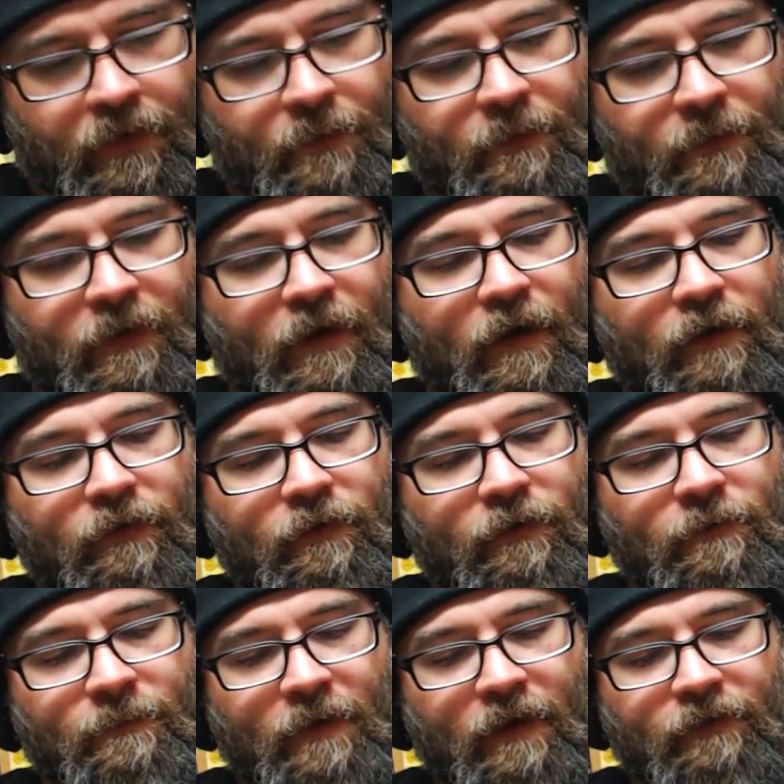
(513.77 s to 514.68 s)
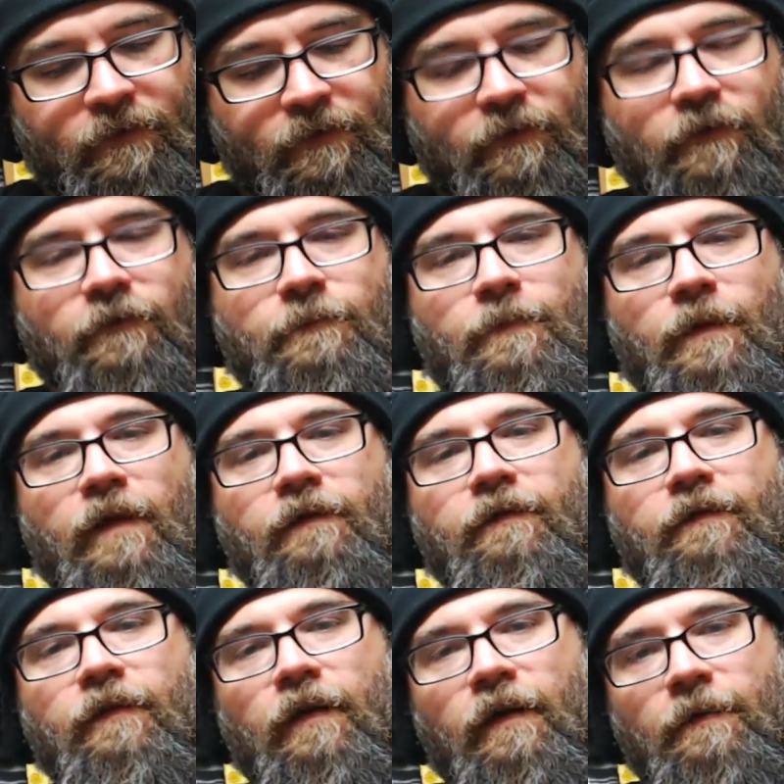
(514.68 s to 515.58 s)
Now we got Little Monster's
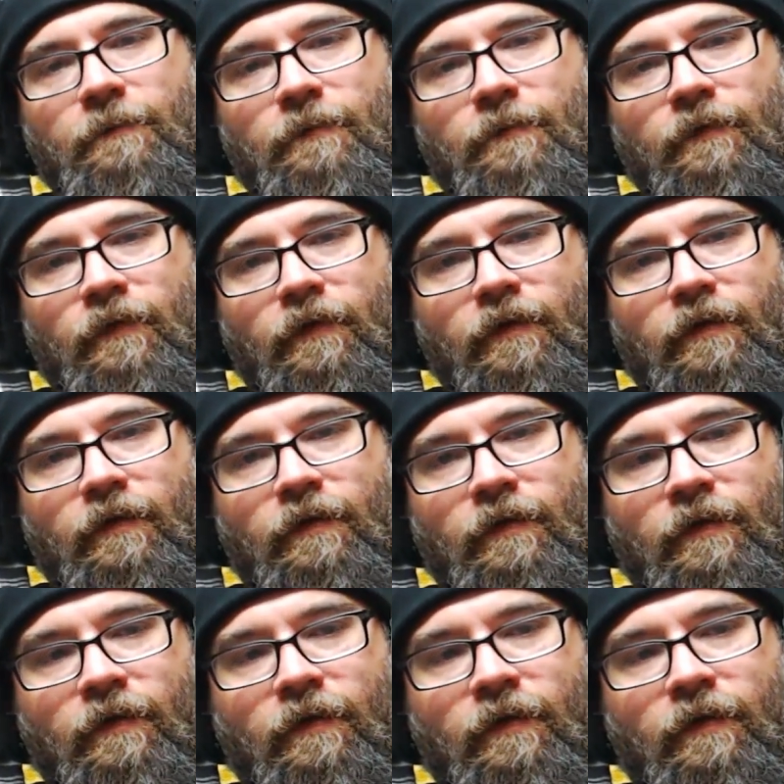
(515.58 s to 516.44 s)
Bedtime book.